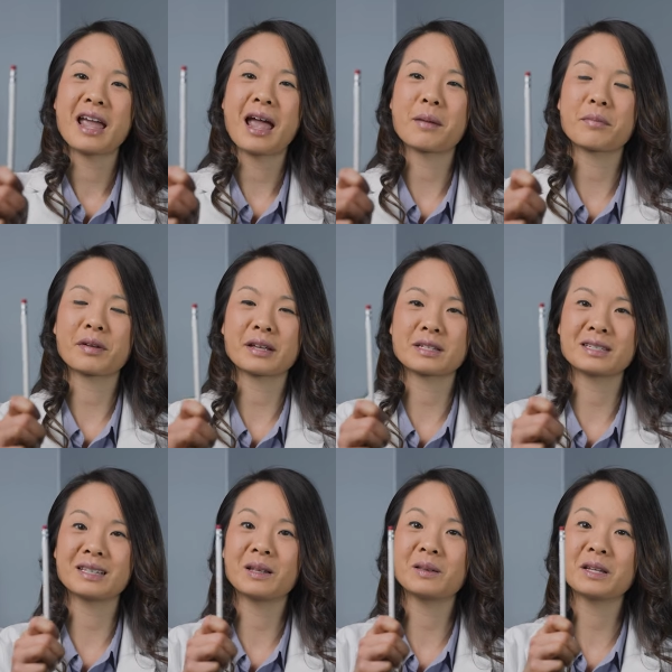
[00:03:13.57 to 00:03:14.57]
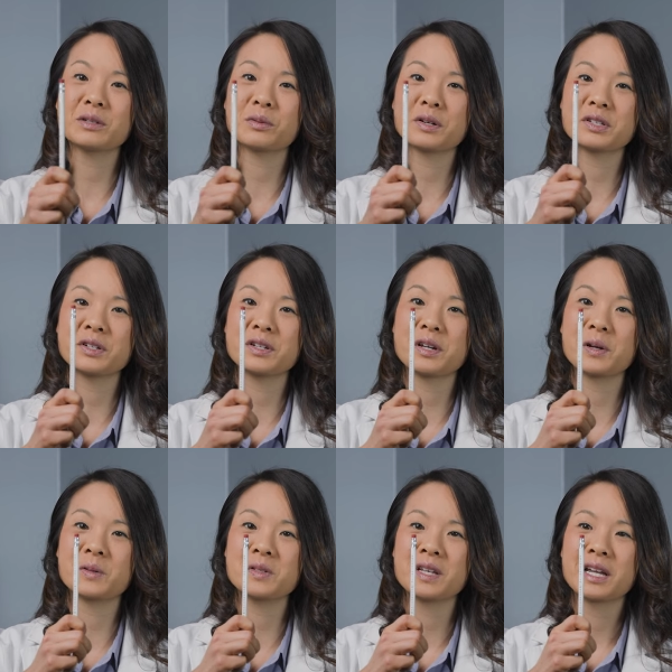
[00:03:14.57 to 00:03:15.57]
and bring it slowly towards your
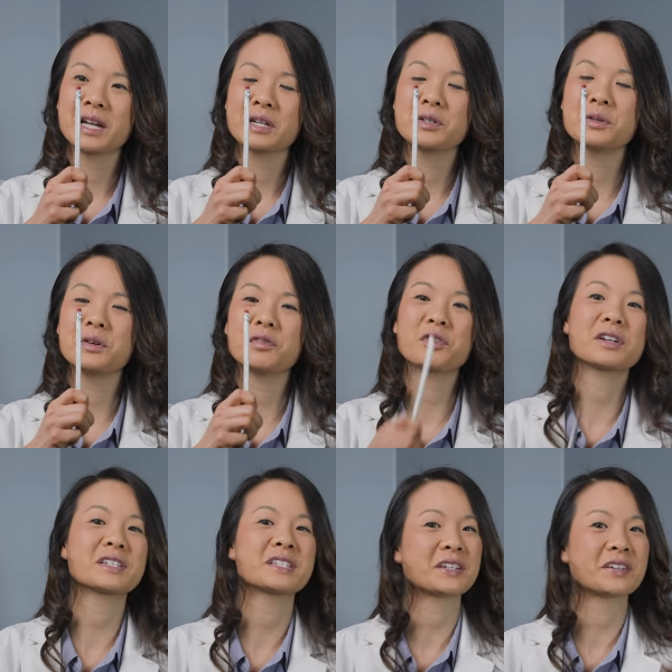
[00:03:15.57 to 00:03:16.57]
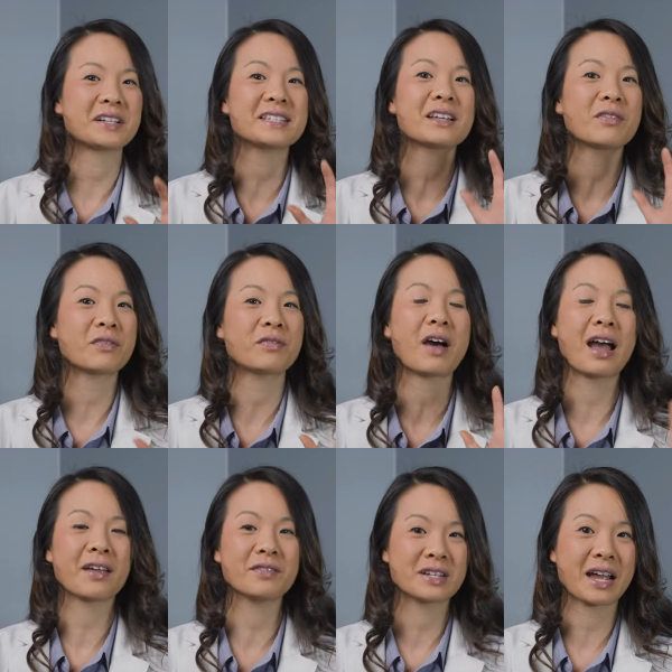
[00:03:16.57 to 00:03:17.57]
nose. Do it for a series of
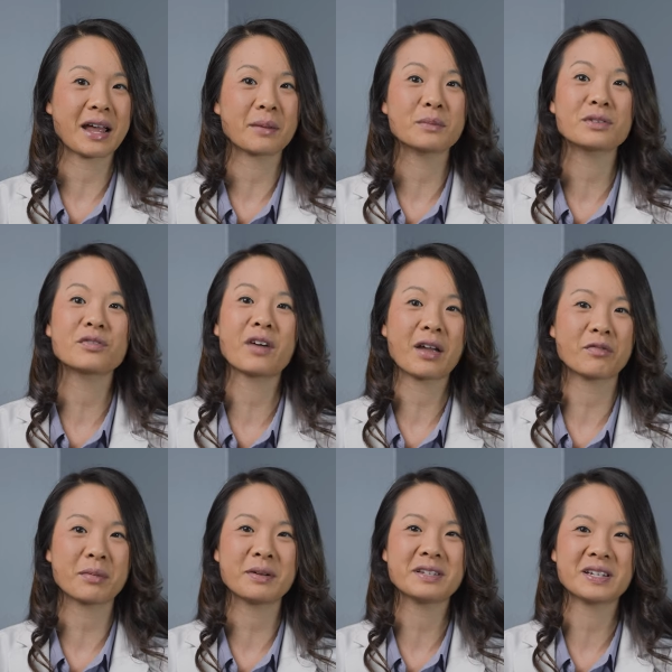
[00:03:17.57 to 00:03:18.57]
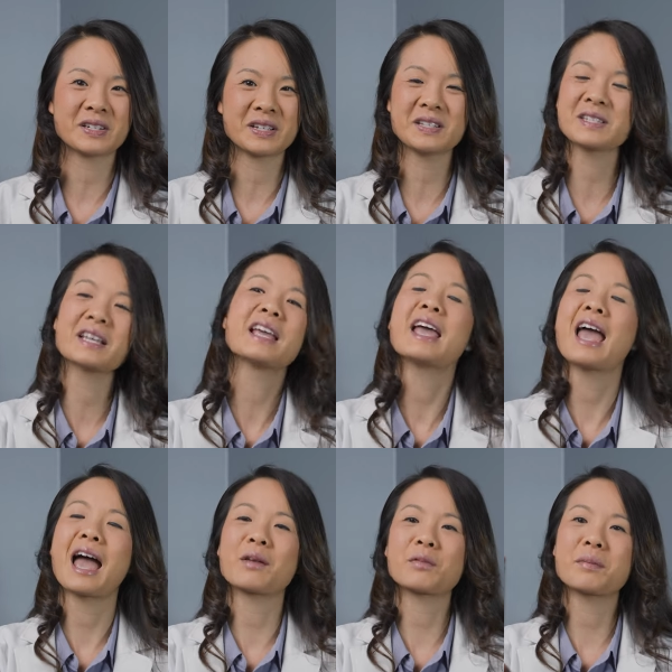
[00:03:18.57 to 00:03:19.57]
five times, five repetitions.
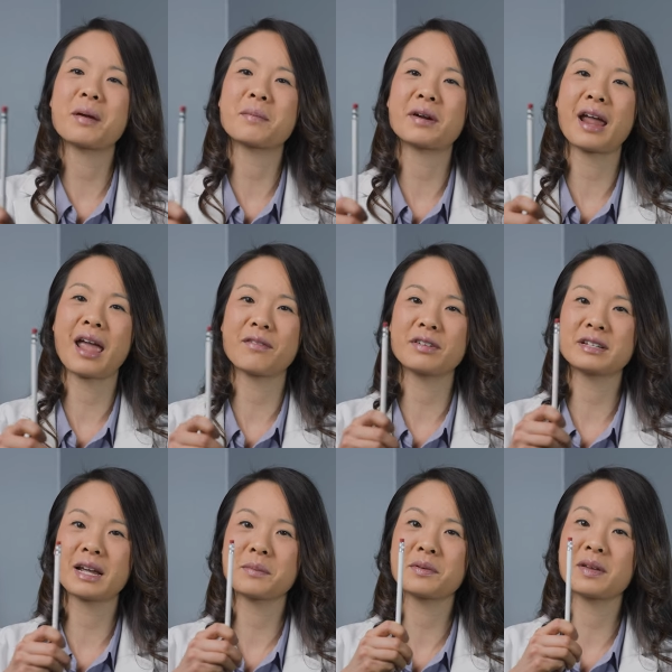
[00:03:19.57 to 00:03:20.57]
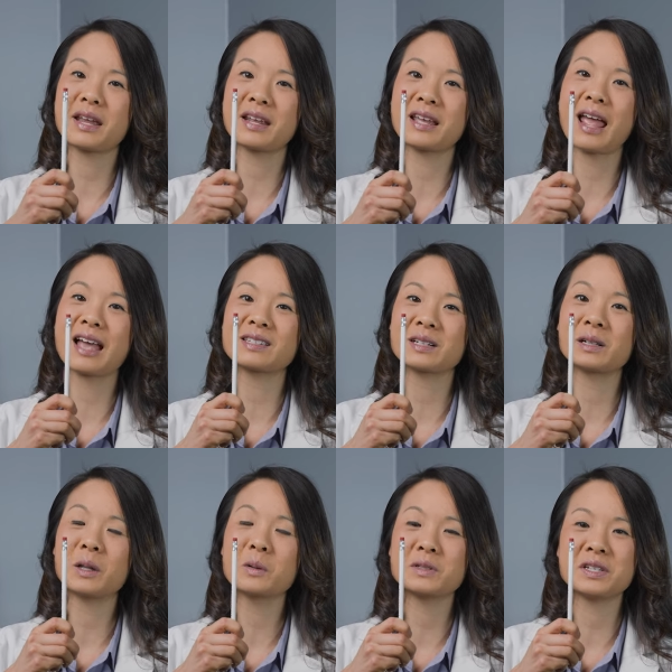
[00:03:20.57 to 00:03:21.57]
And remember, every time you get it as
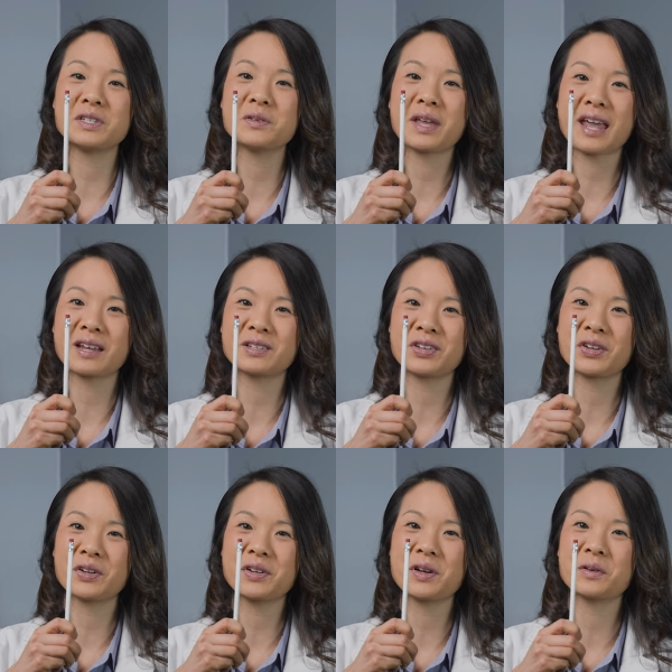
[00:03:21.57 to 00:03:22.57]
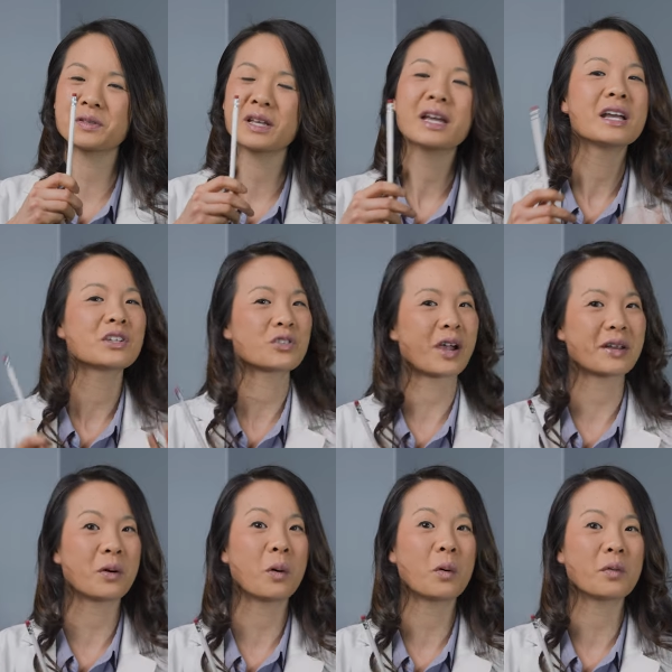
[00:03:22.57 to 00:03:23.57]
close as you can to your nose, try to
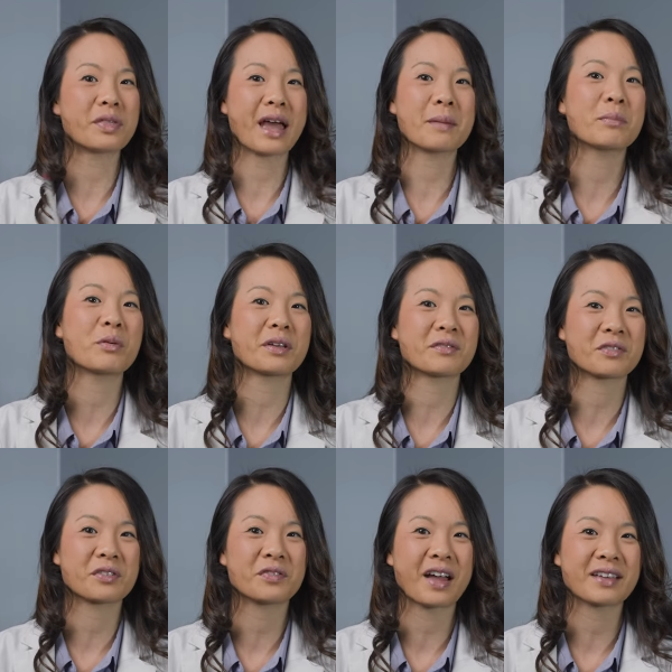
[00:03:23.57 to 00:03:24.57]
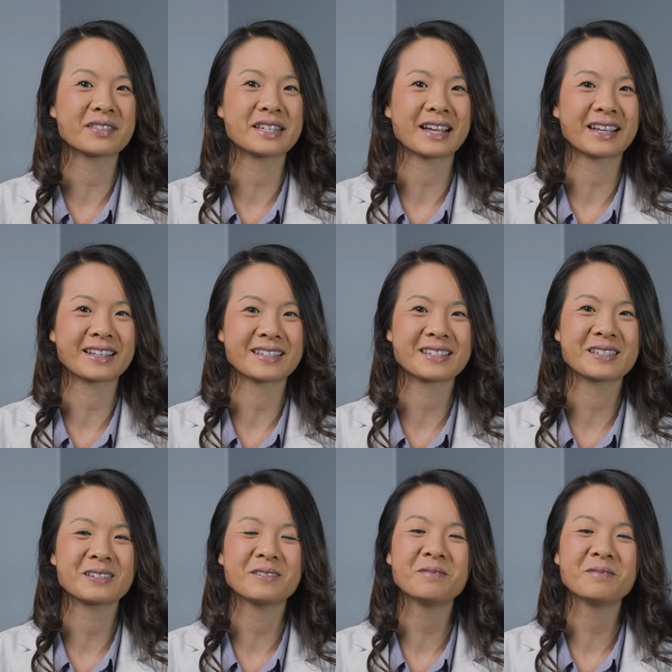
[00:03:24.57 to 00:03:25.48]
hold that point for five seconds.